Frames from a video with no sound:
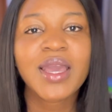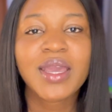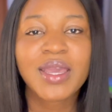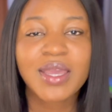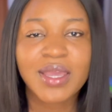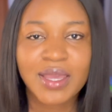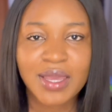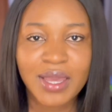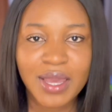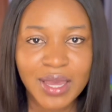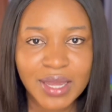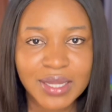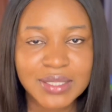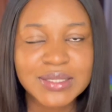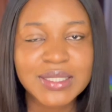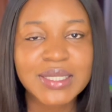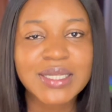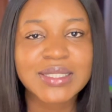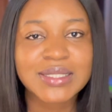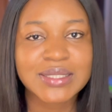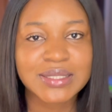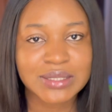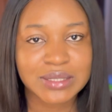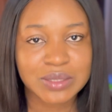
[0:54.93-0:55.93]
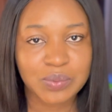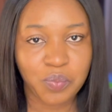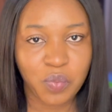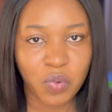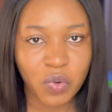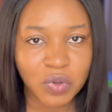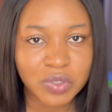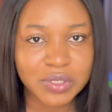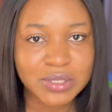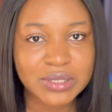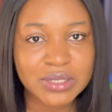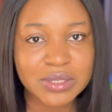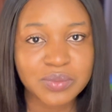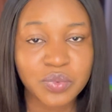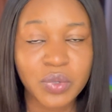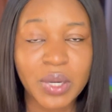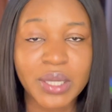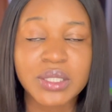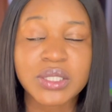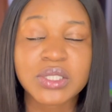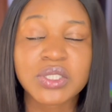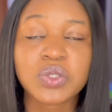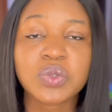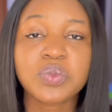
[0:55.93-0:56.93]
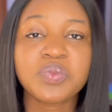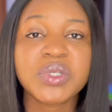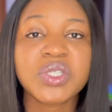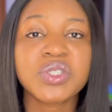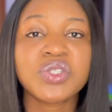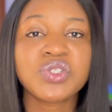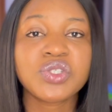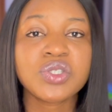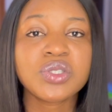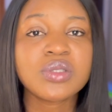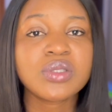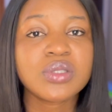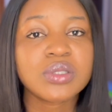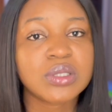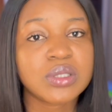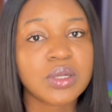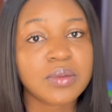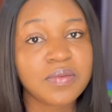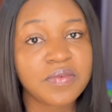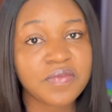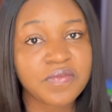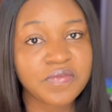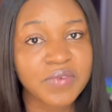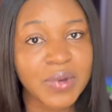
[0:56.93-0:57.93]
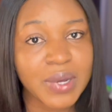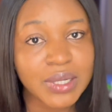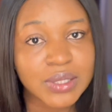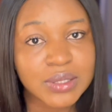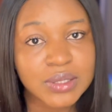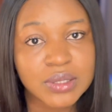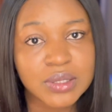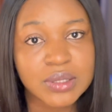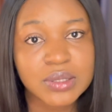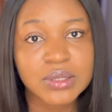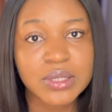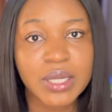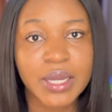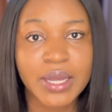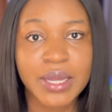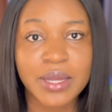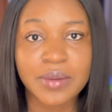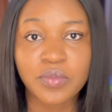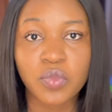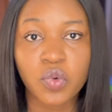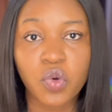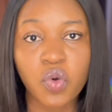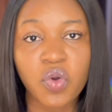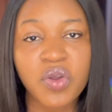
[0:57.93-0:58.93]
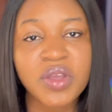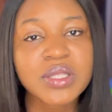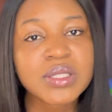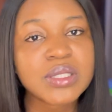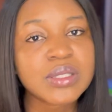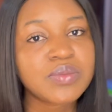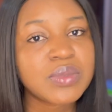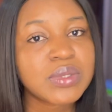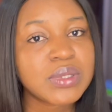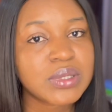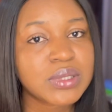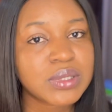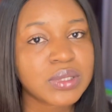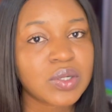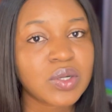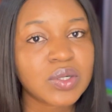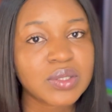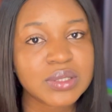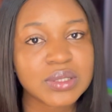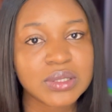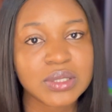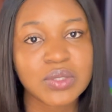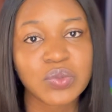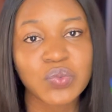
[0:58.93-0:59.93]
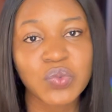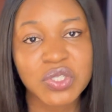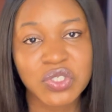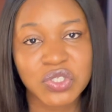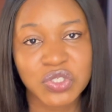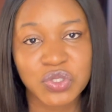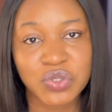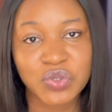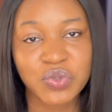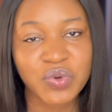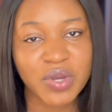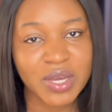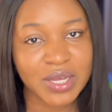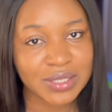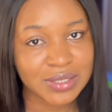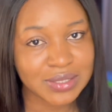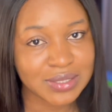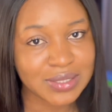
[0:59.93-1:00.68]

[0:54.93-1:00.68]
Yes, it is possible, and it could be due to some factors I am going to be discussing with you right